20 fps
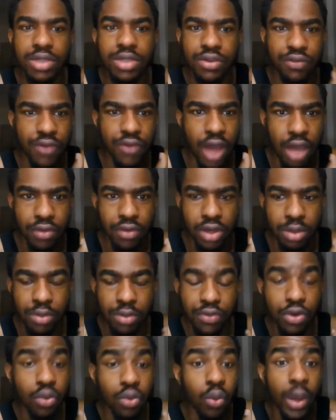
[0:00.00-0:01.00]
to 5 a.m.
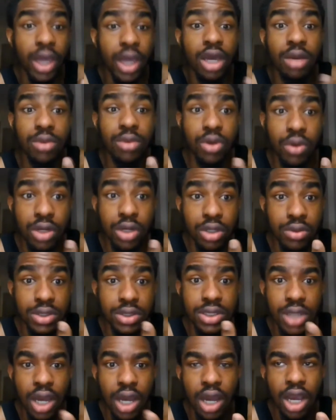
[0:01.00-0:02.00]
If you wake up during
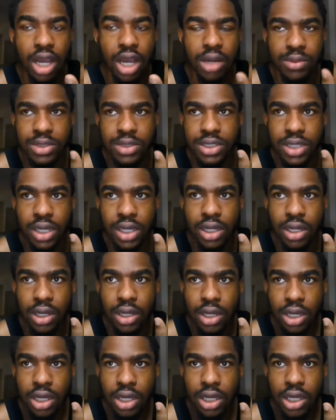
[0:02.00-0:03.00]
those times, then
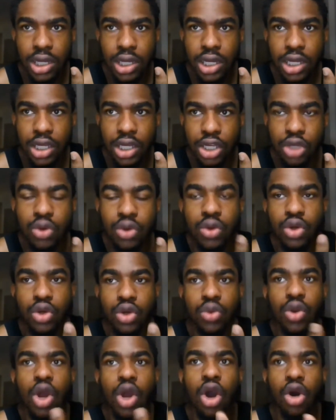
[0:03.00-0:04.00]

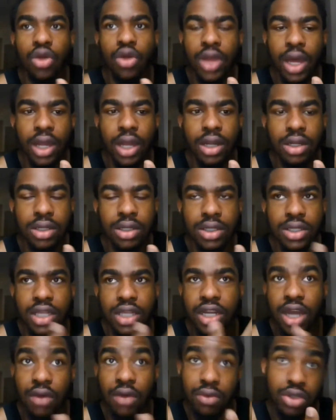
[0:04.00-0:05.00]
you know that
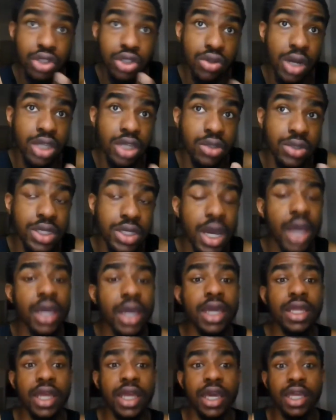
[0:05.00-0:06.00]
the devil is trying to
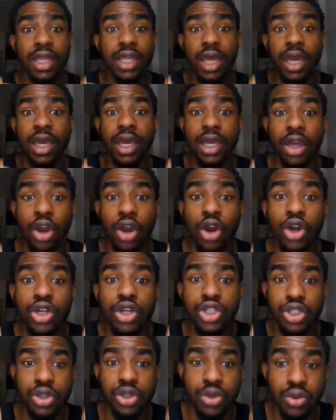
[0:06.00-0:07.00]
attack, and they
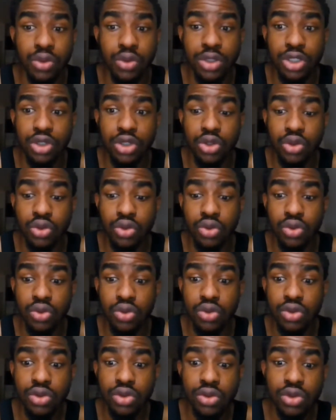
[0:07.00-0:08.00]
urge you to
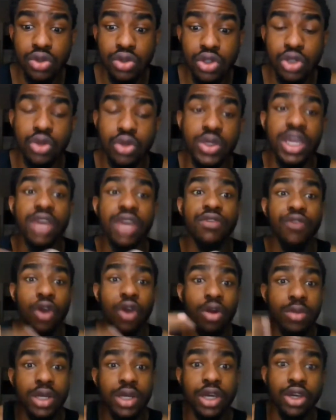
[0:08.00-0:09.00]
get
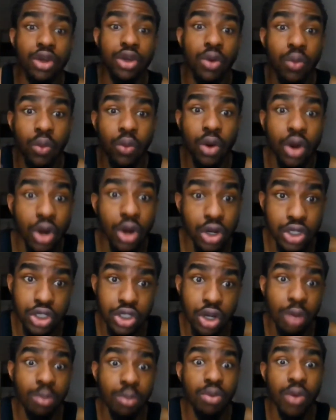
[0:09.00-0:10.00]
firmly in your word,
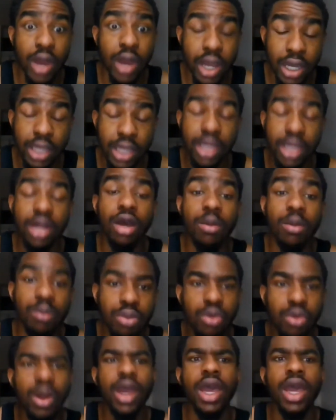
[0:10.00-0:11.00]
start praying, get up,
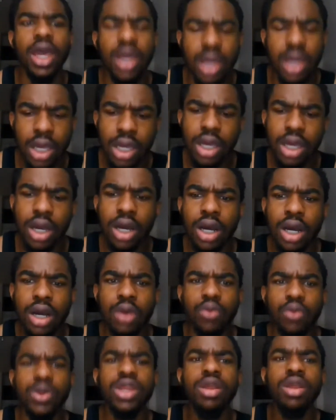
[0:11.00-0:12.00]
pray,
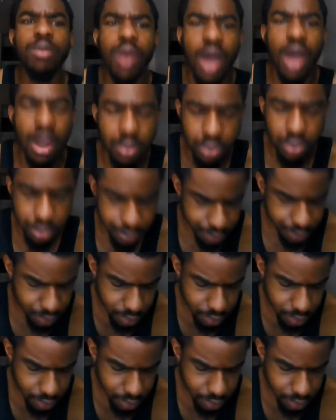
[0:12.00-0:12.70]
read the Bible.